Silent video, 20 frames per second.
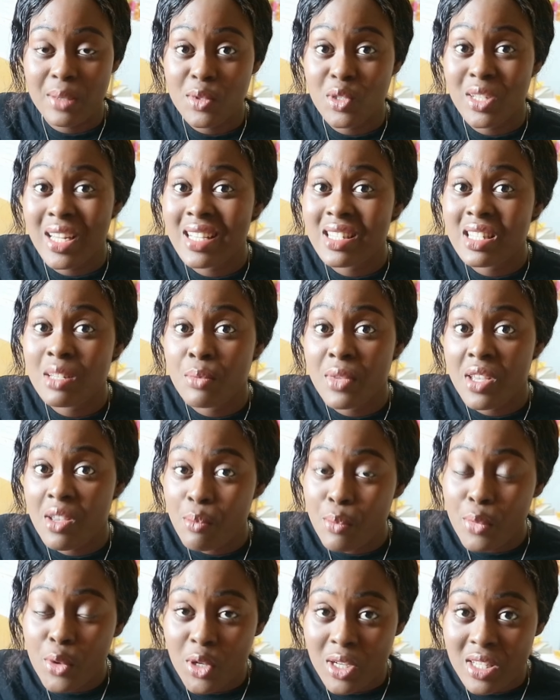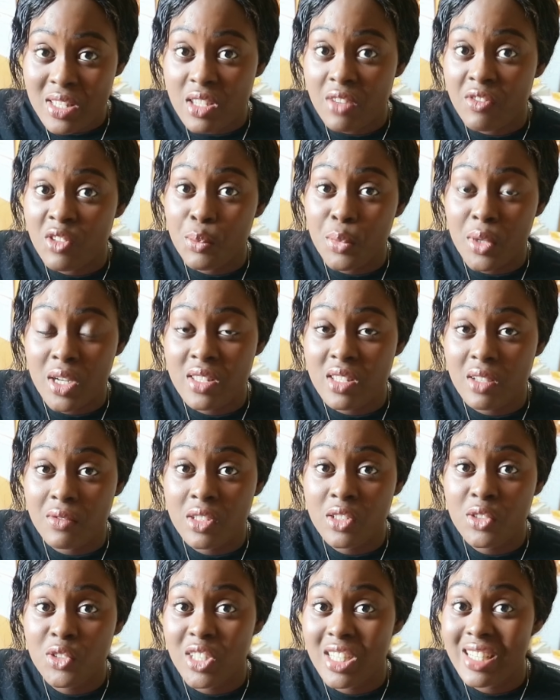So that's the main point of the point of
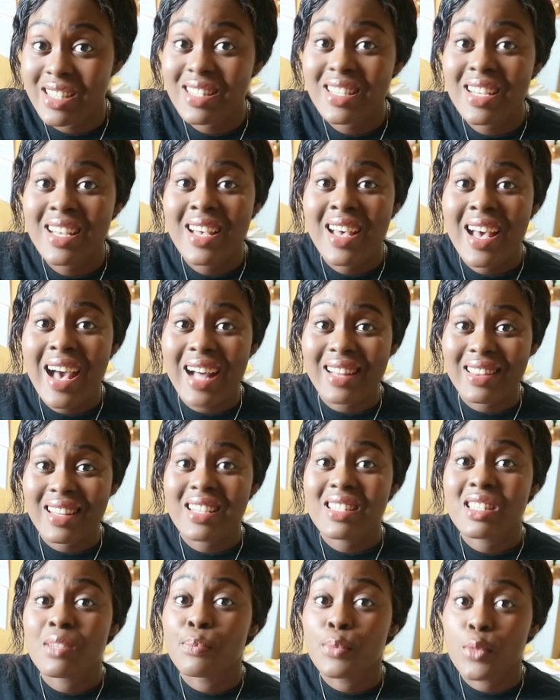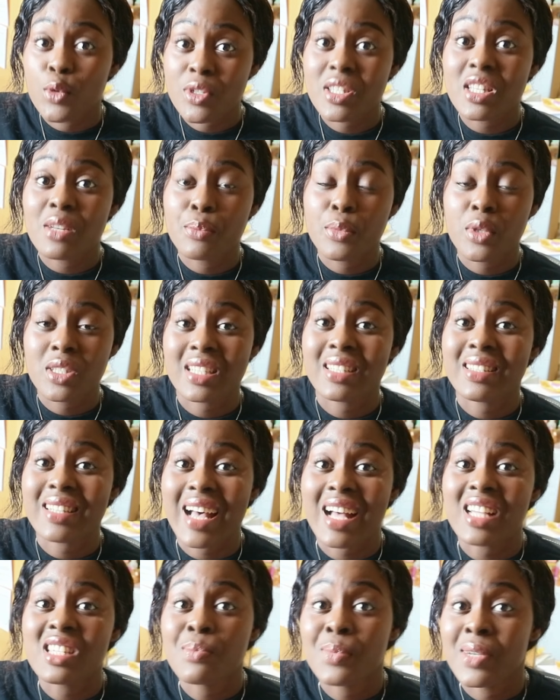interest, and that's the most important
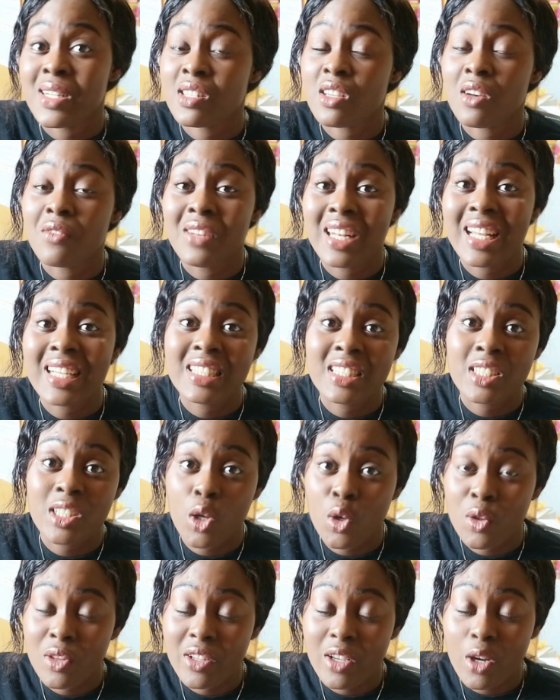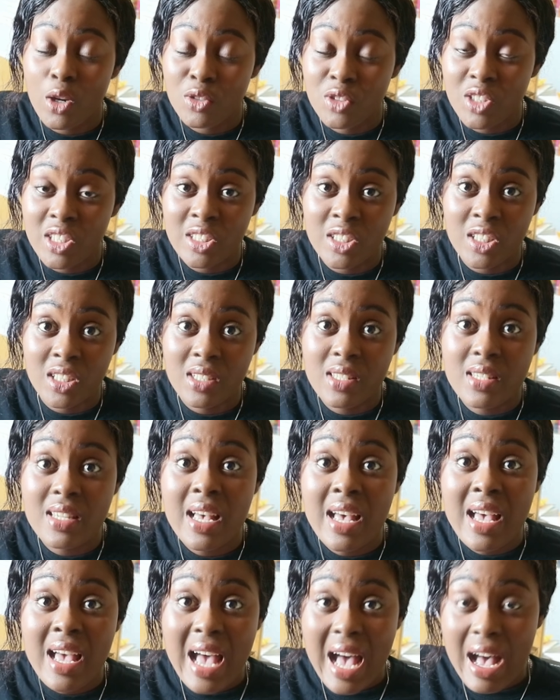aspect of learning all the 100 drugs
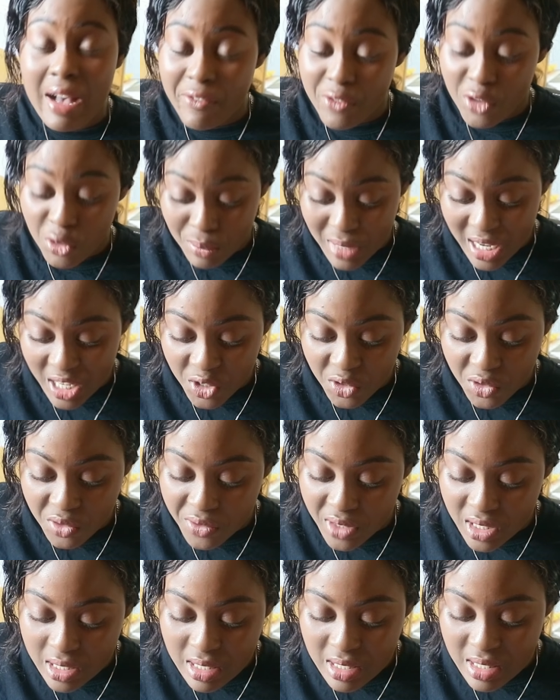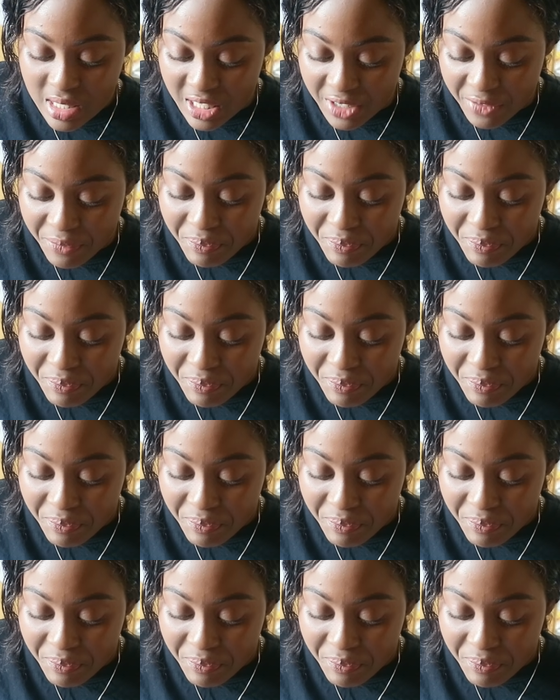from my university.